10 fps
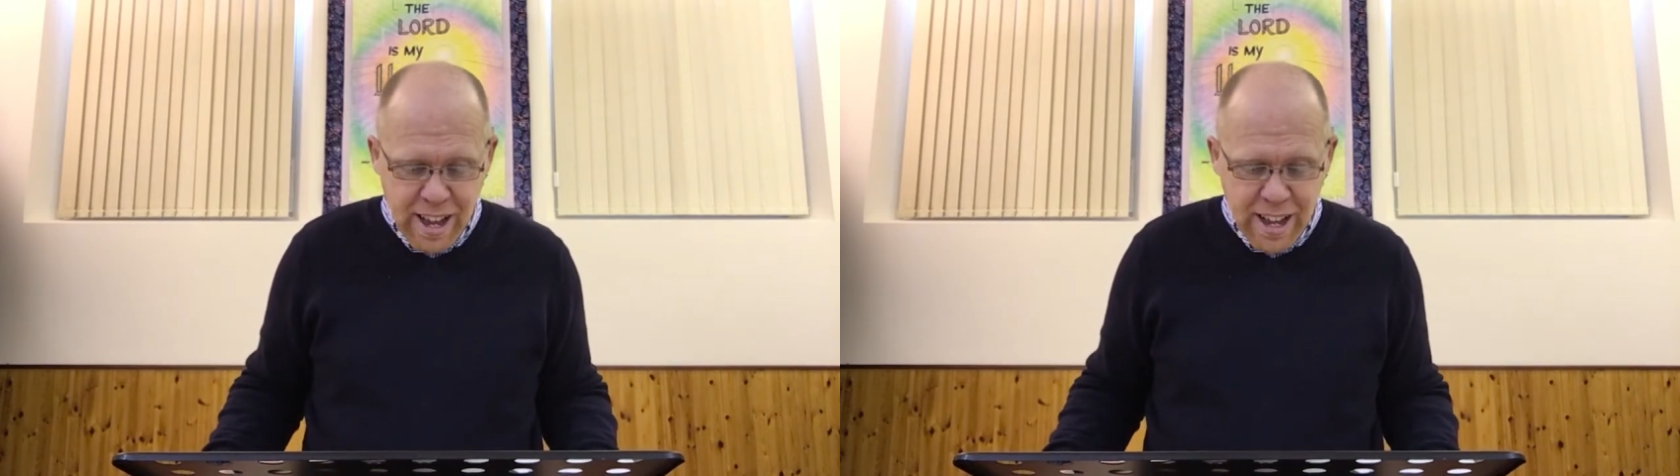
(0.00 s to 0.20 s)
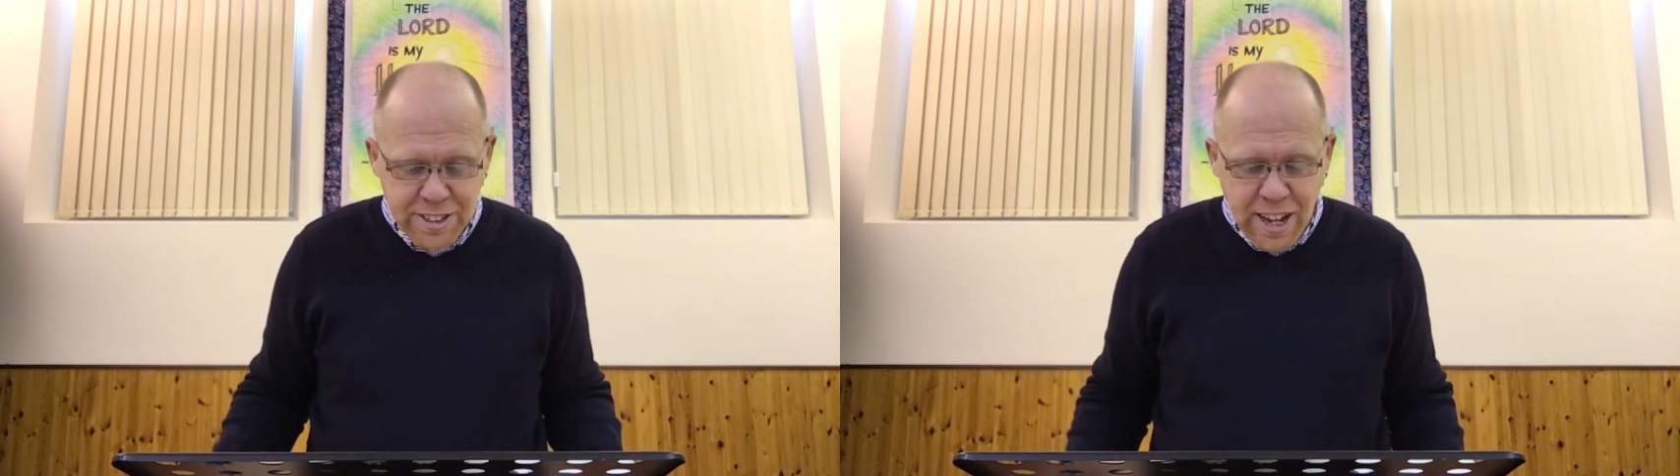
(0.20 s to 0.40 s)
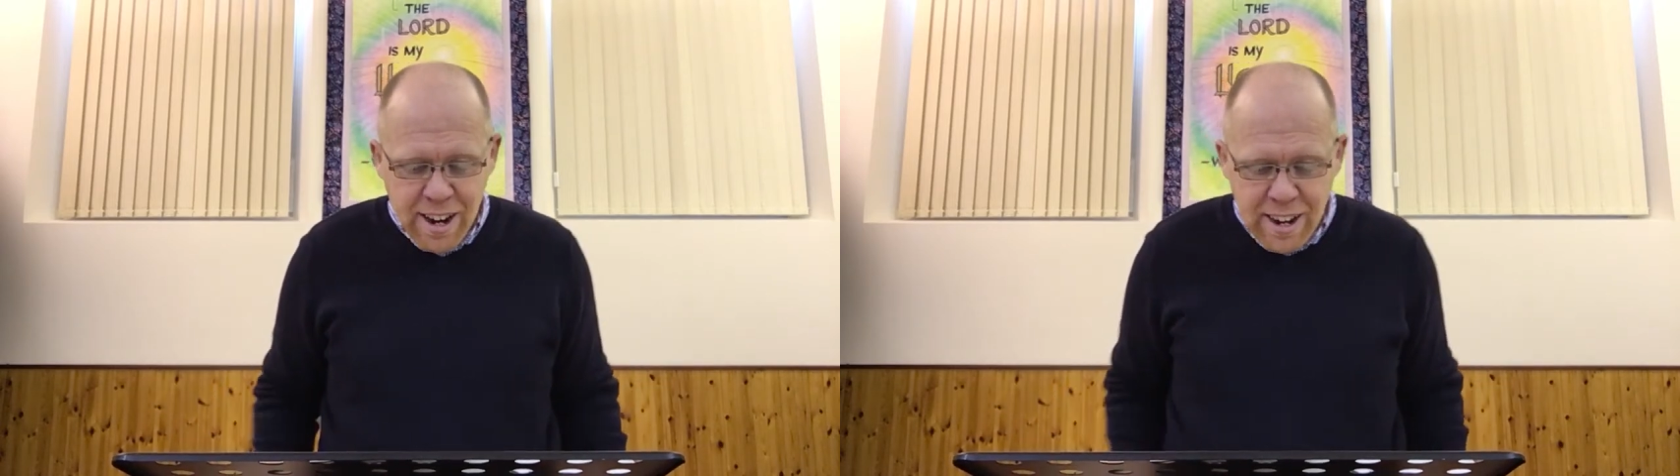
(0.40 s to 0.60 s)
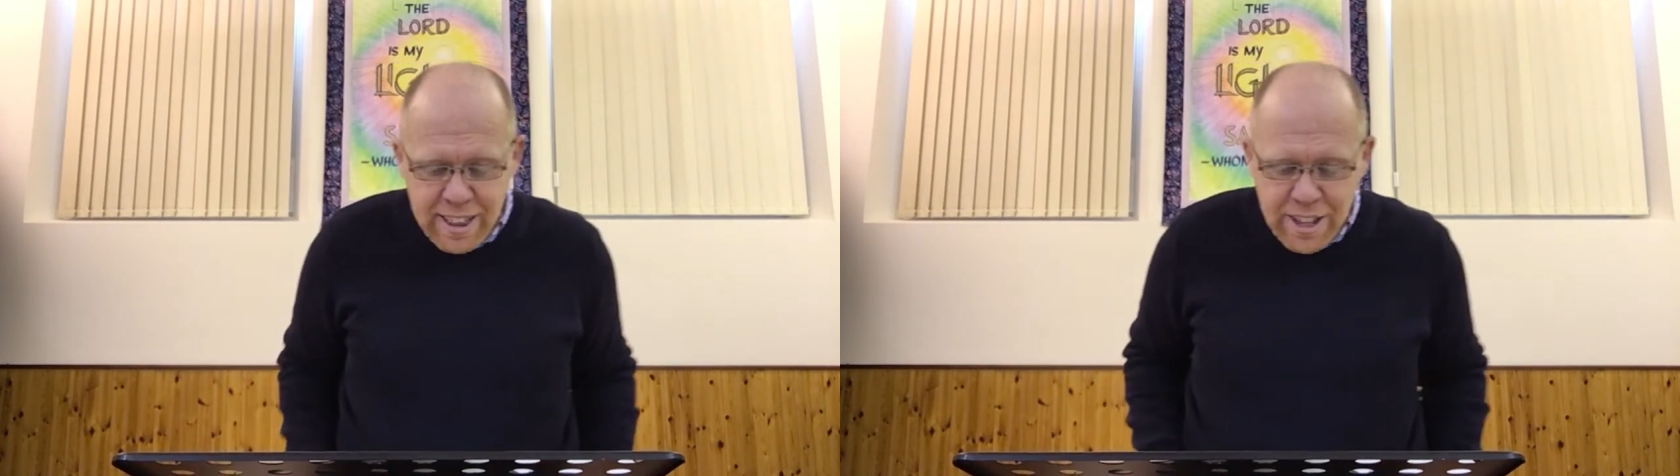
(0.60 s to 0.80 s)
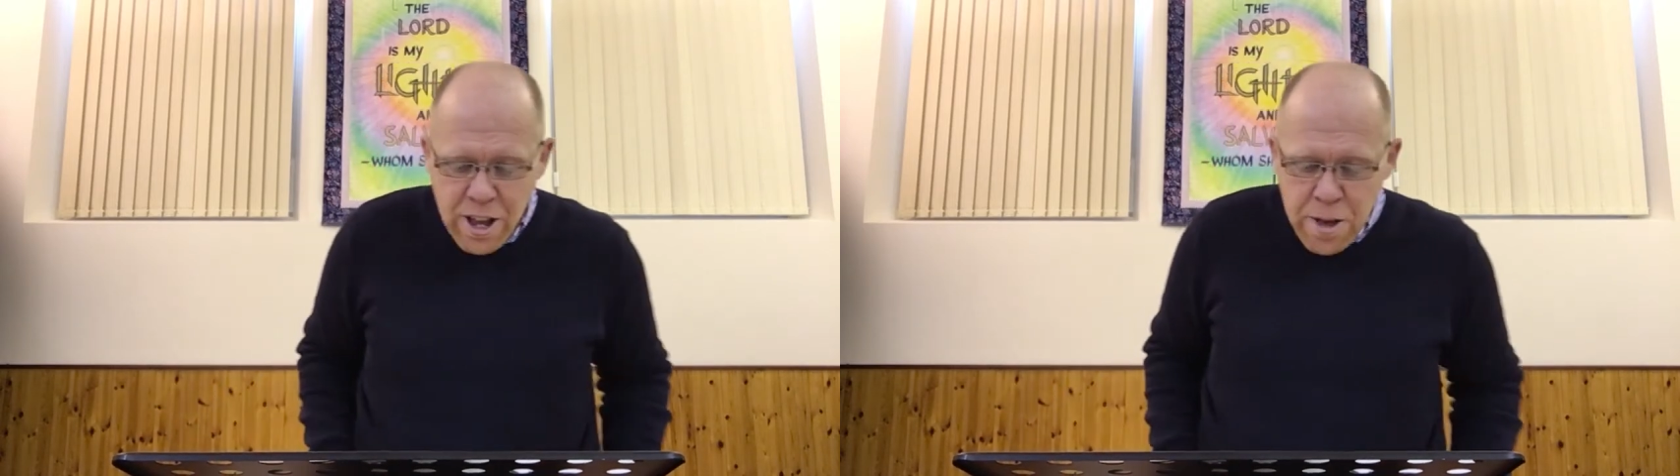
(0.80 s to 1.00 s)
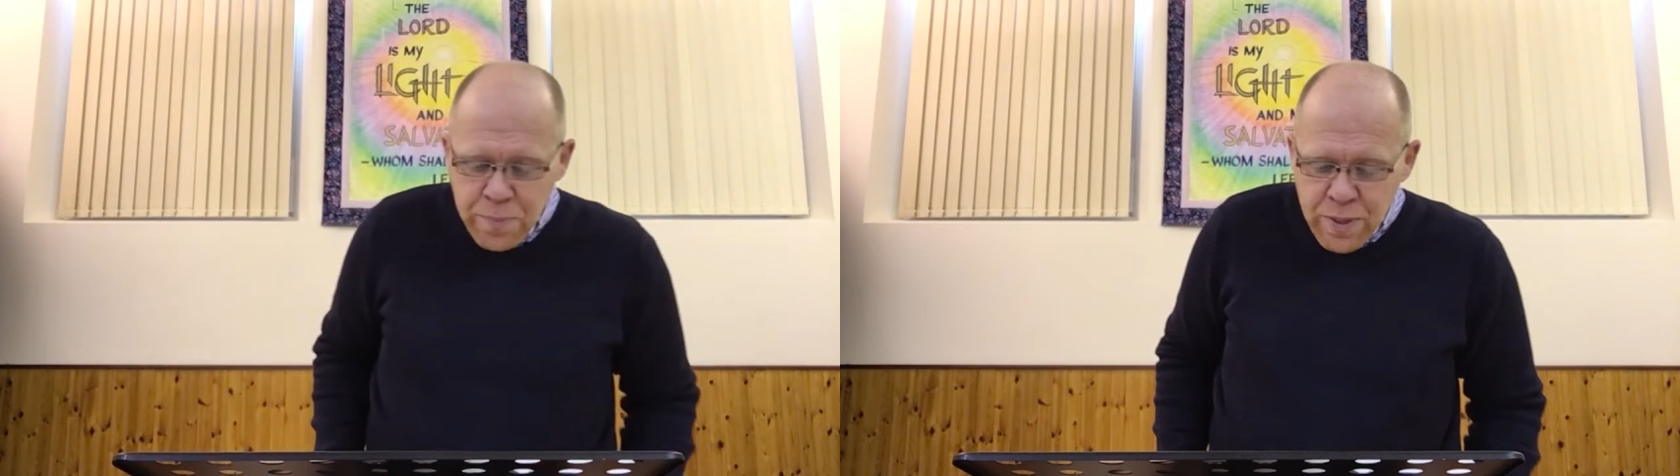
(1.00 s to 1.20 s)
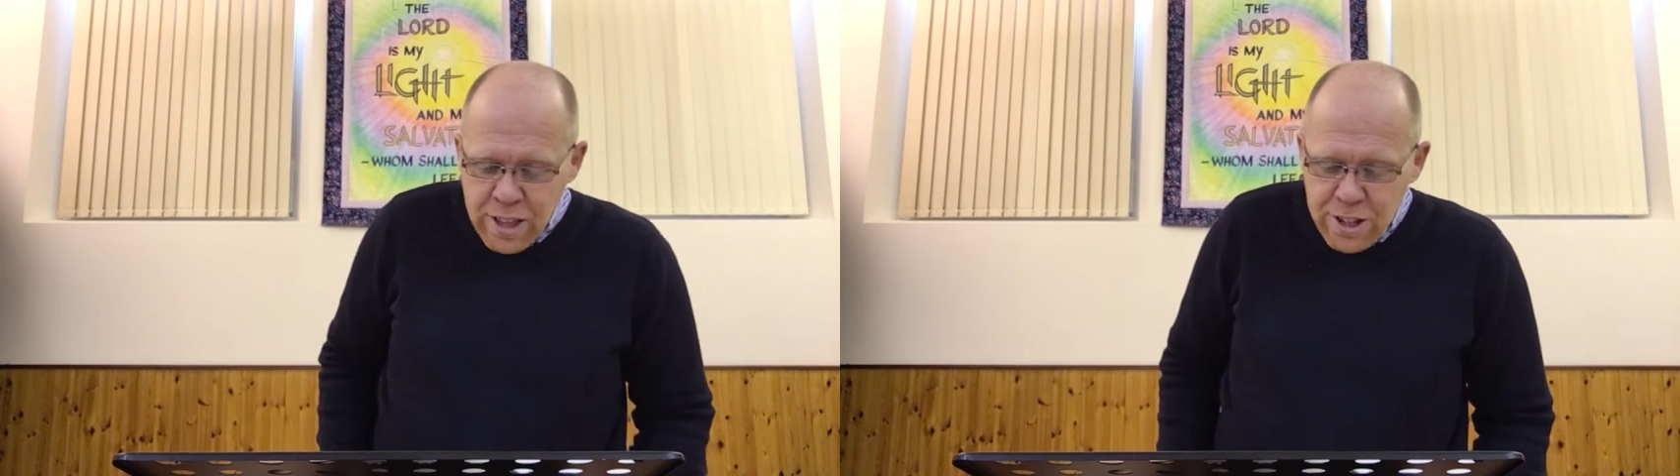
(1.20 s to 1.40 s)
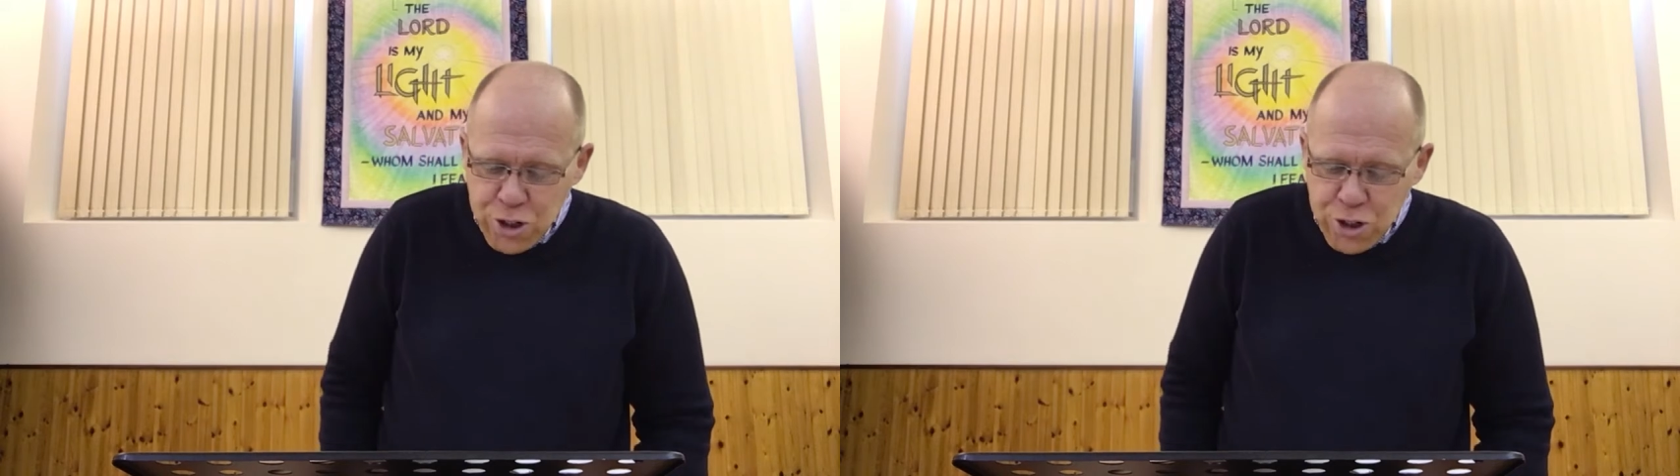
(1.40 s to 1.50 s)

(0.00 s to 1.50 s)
And secondly, the